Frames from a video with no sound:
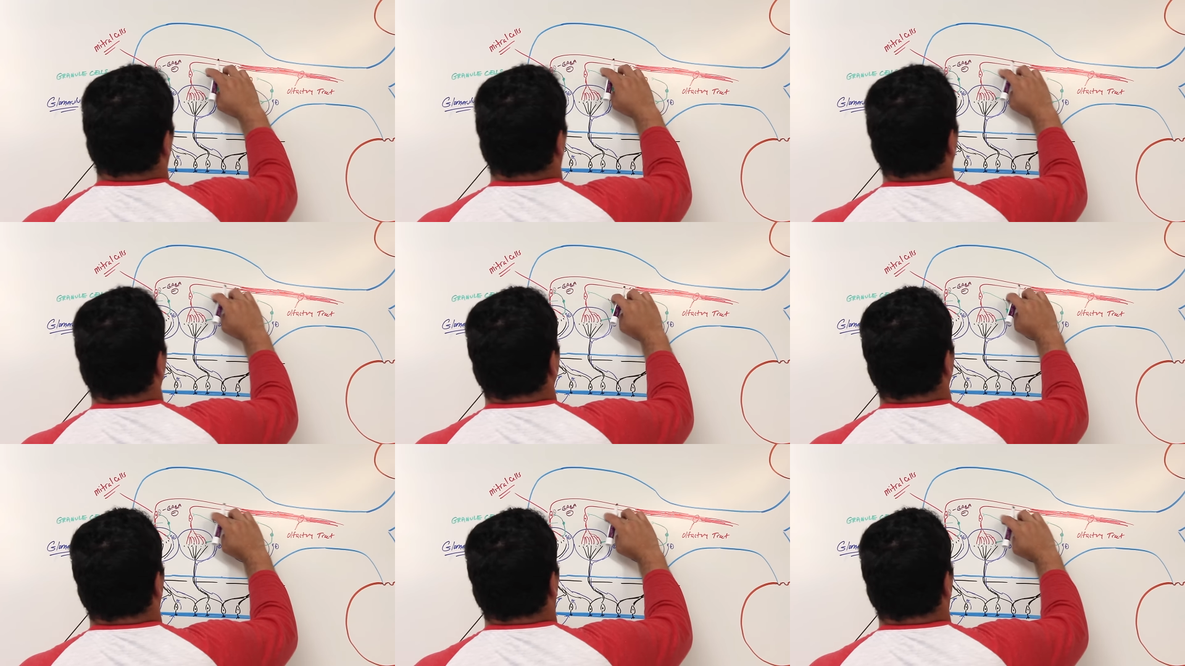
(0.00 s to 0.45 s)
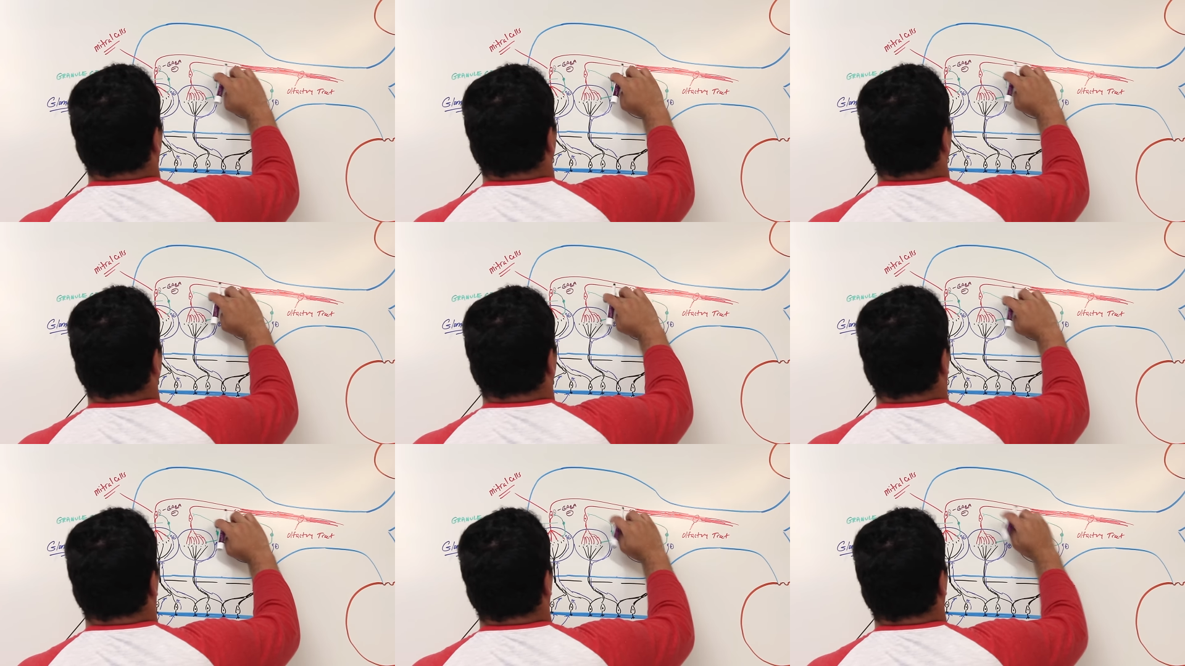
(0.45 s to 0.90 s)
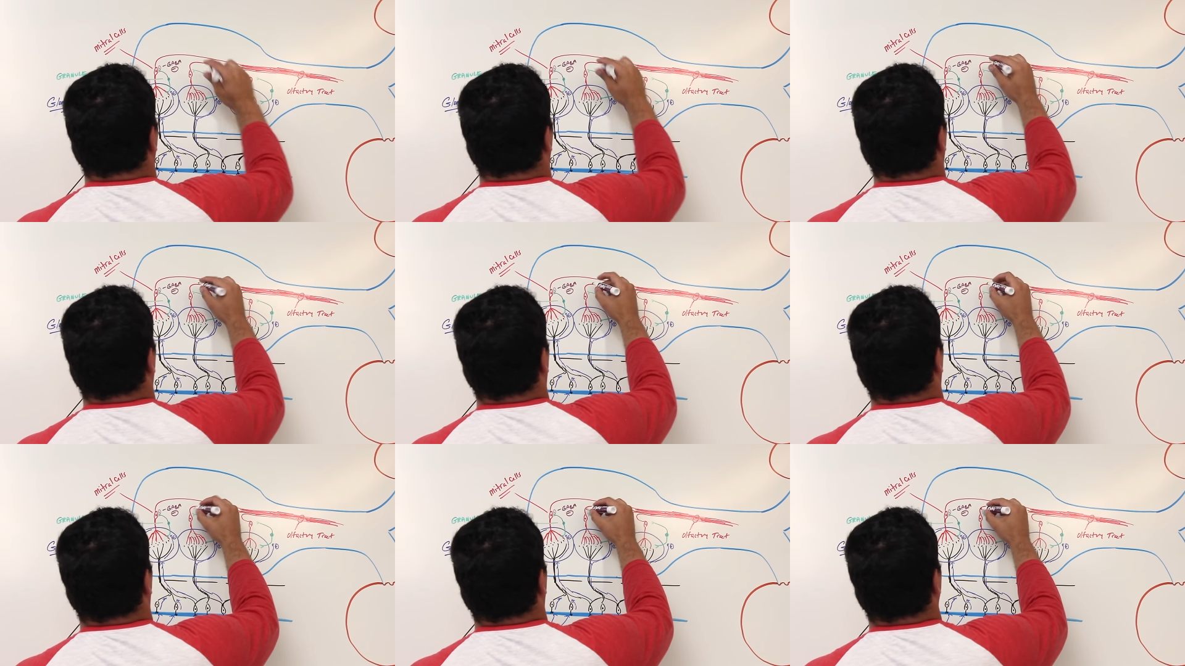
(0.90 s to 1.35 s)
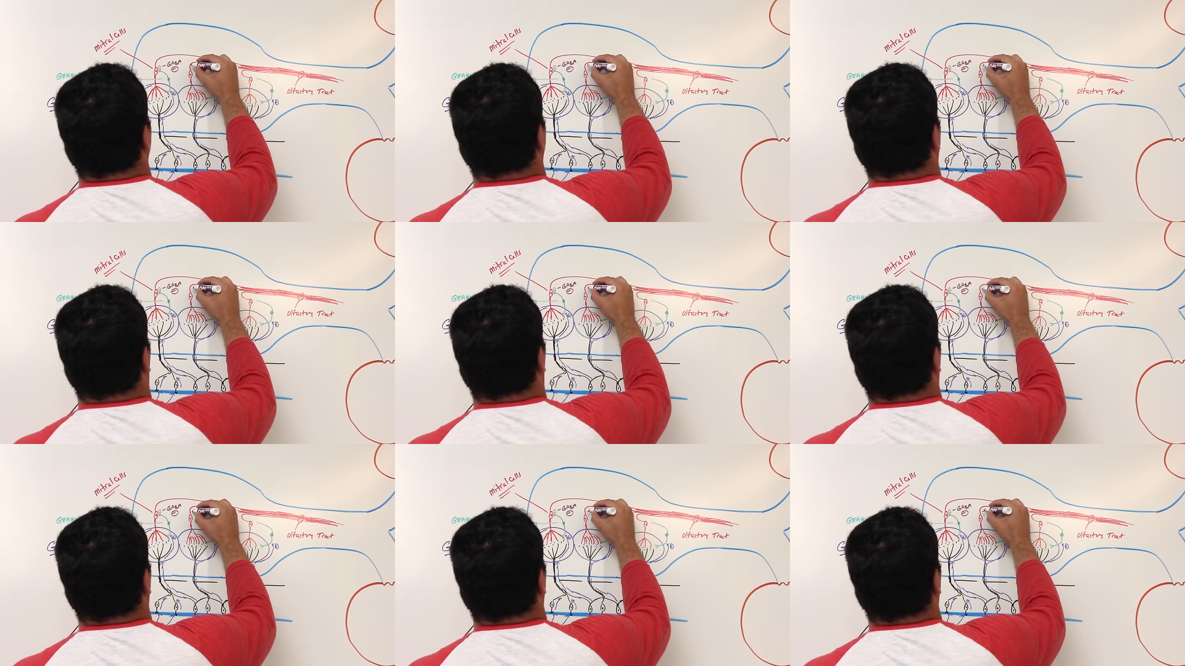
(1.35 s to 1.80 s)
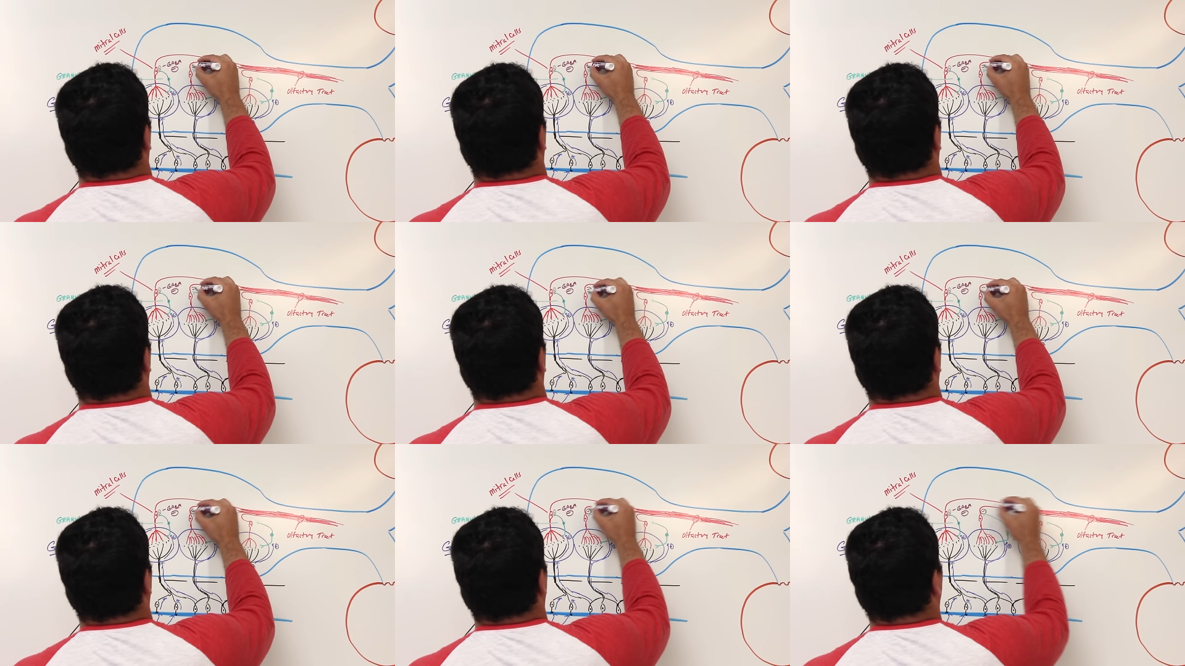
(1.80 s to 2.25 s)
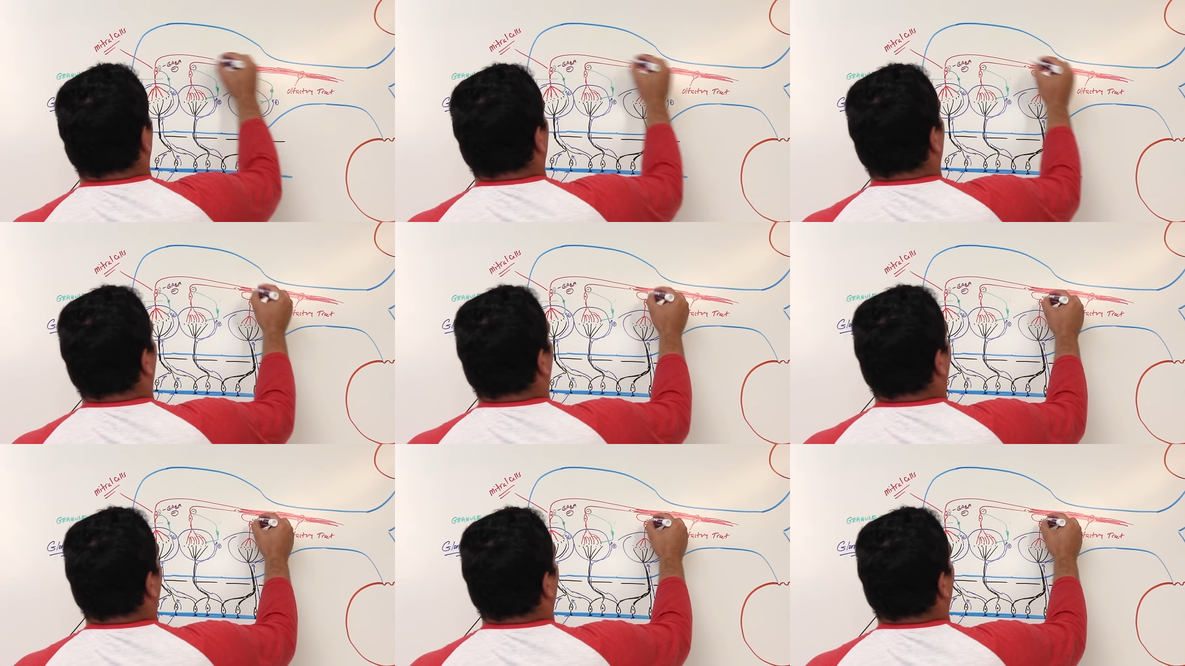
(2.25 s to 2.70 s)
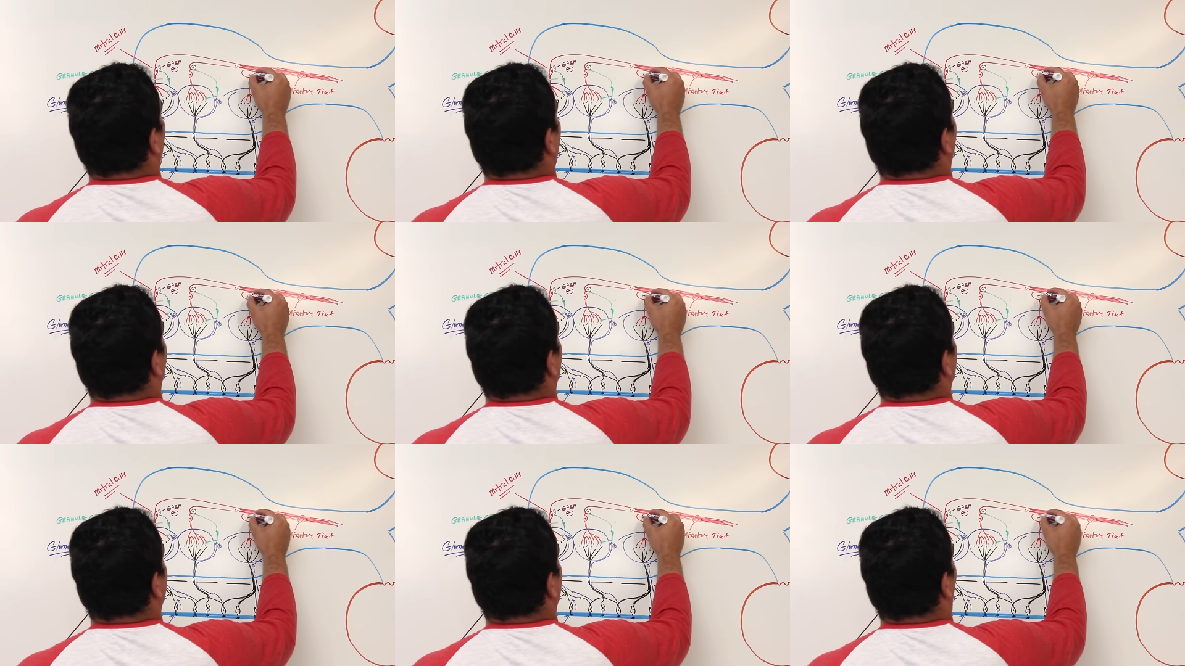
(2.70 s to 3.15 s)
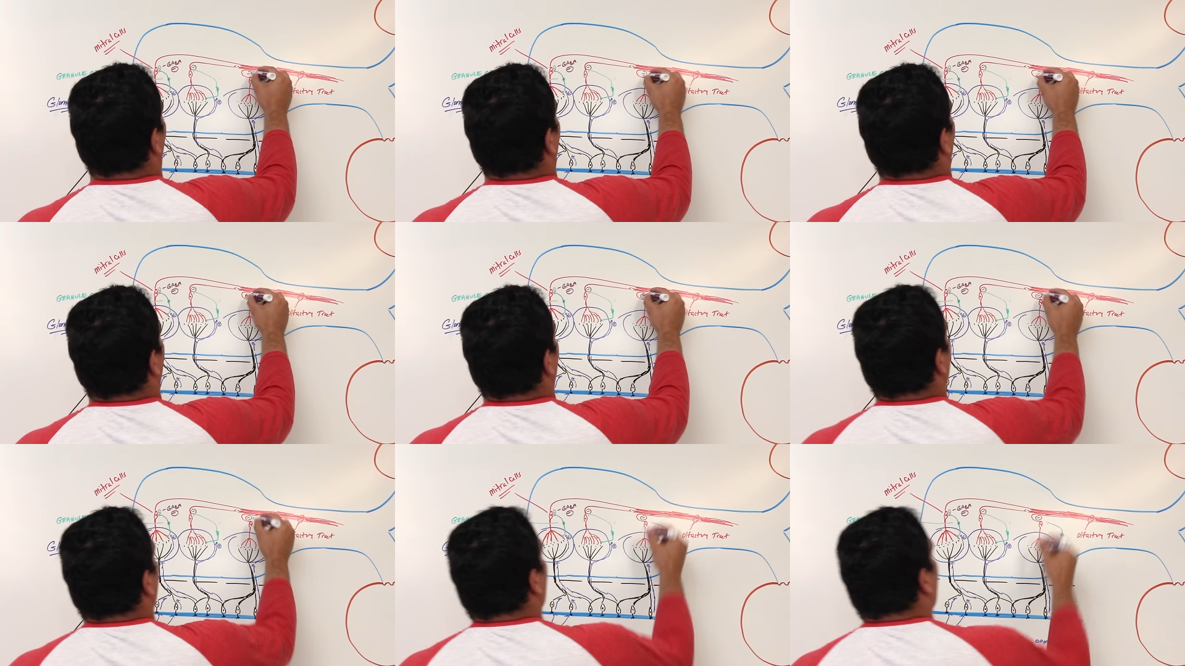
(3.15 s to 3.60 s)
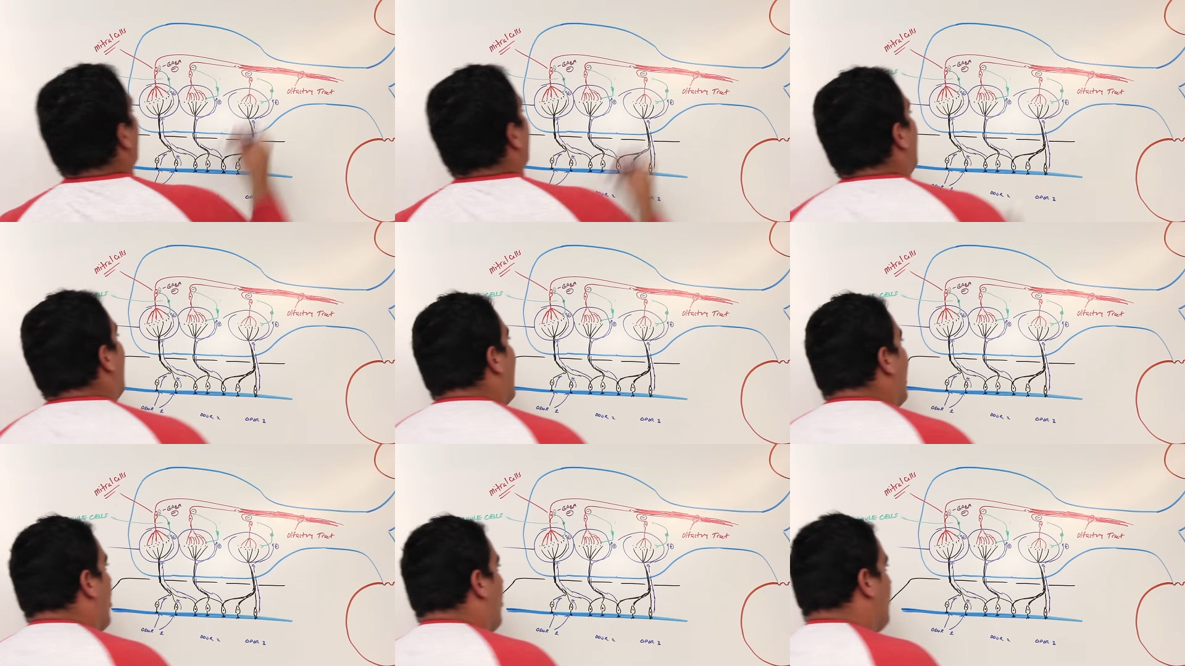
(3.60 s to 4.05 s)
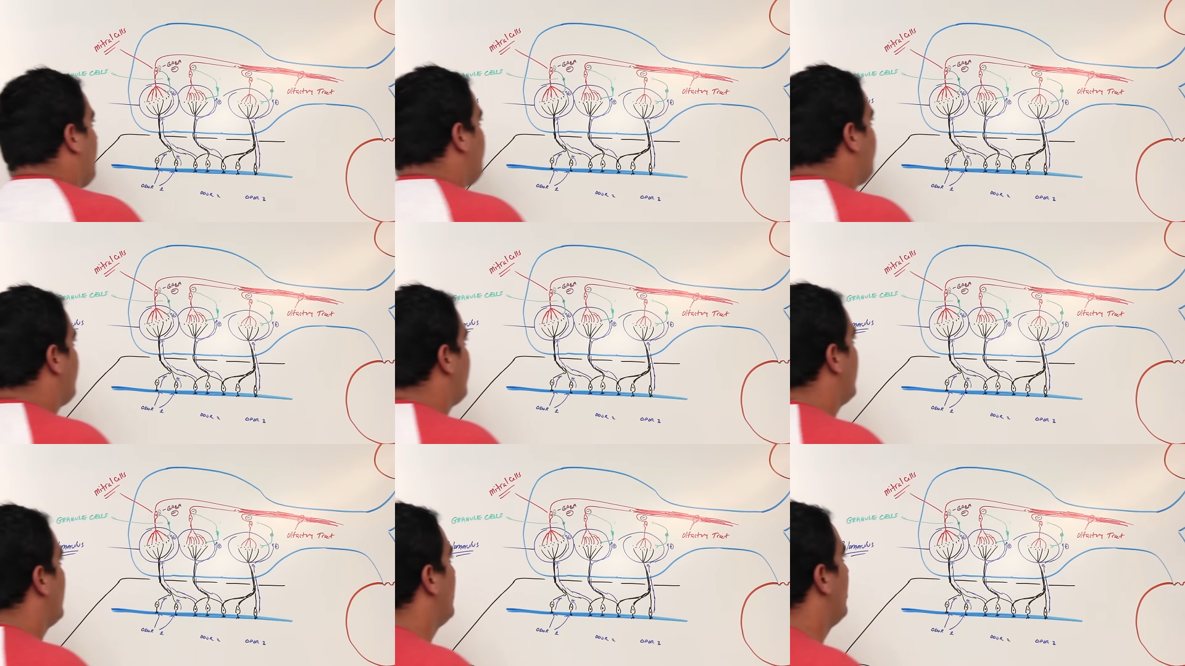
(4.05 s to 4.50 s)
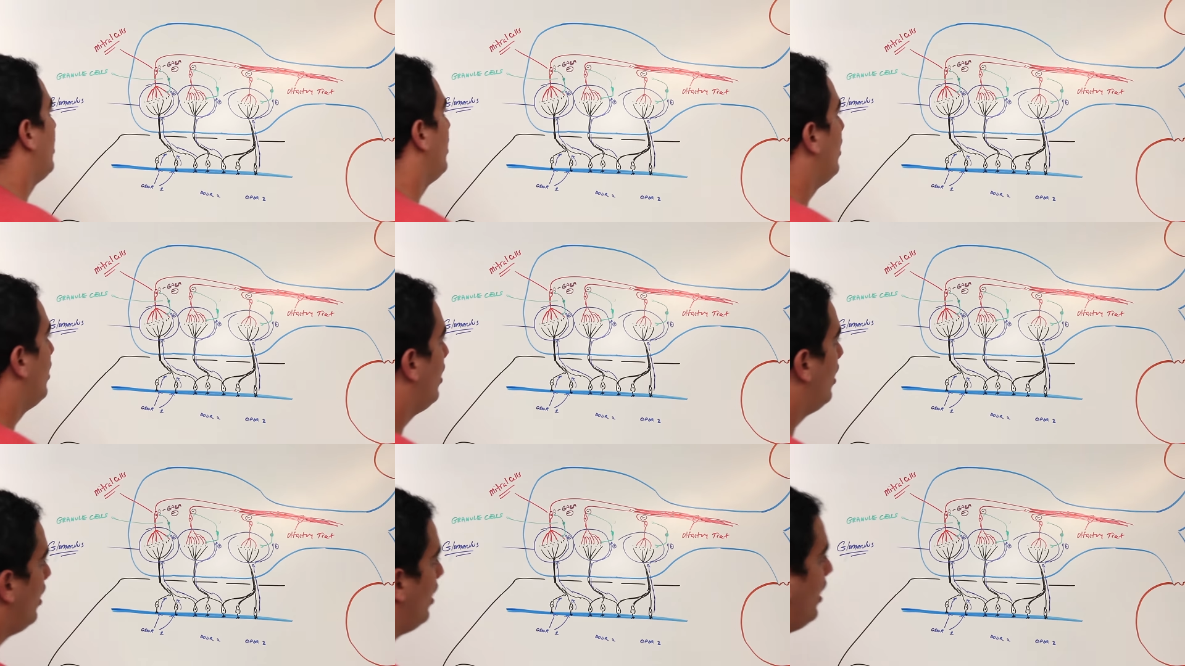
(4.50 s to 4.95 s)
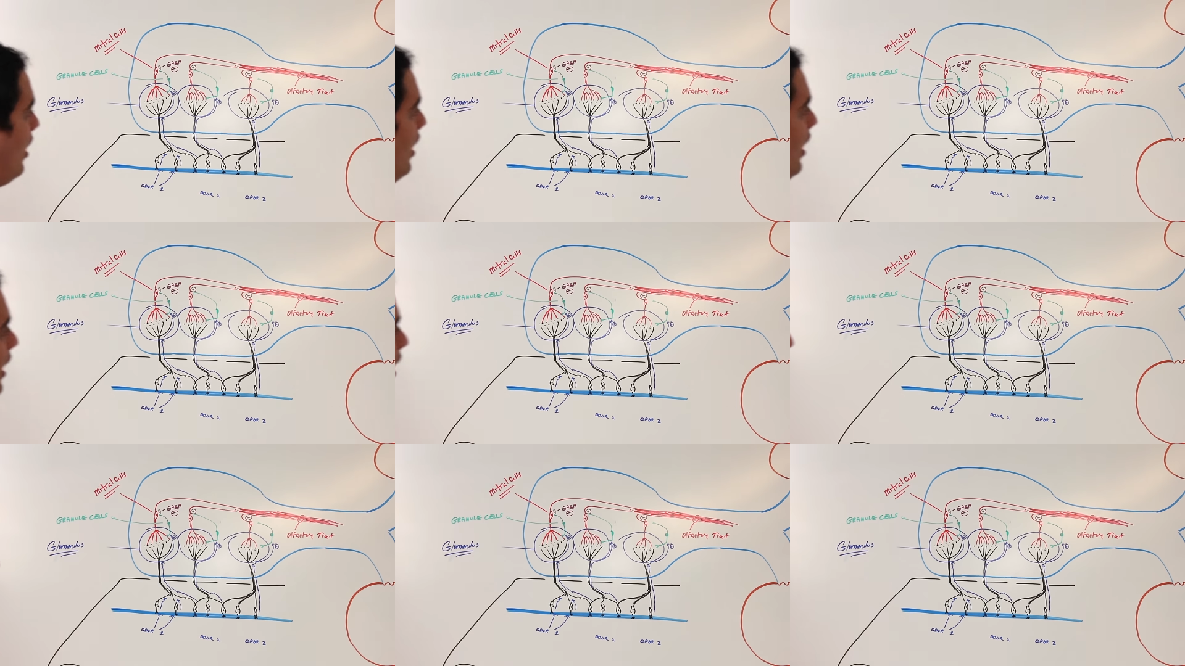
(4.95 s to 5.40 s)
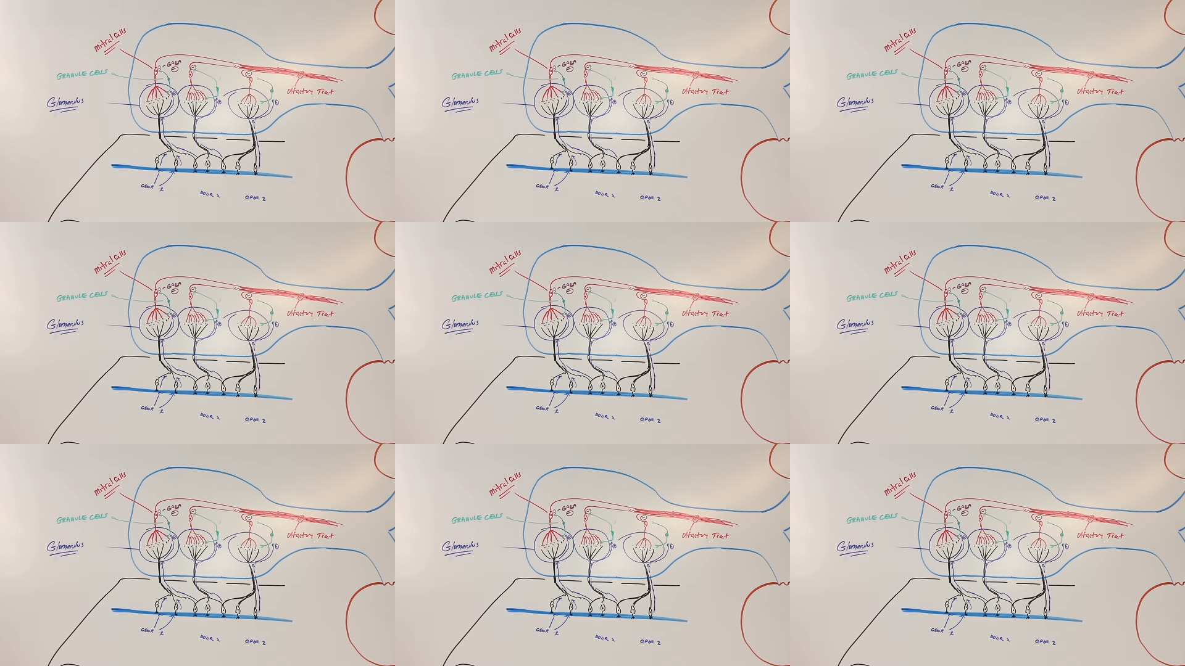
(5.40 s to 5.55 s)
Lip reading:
No face is visible, so there are no lips to read.